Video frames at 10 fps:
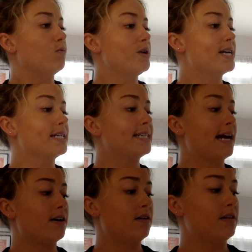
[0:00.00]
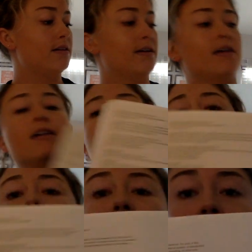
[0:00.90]
We can tell
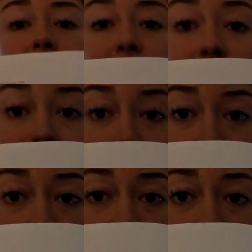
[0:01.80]
because there is a table of